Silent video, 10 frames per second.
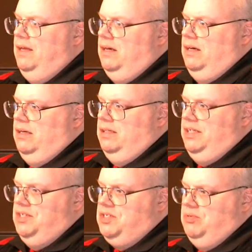uh,
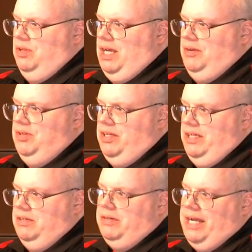is to allow you to
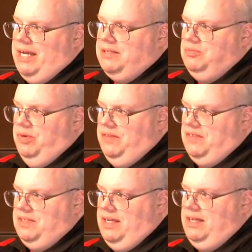interact with
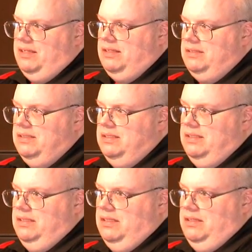the data
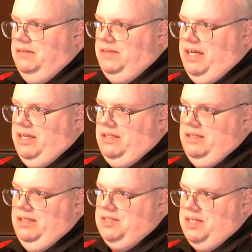that
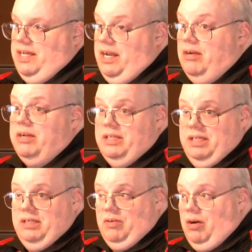is inherent
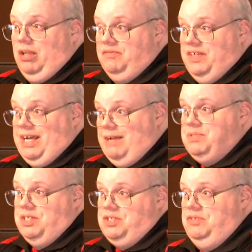in all of the
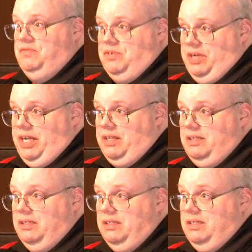objects you've created.
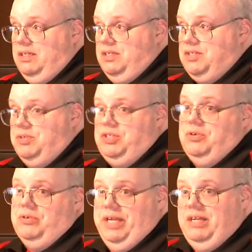So as you
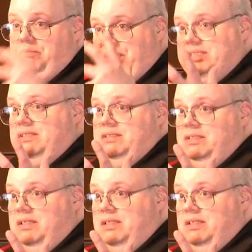create a button,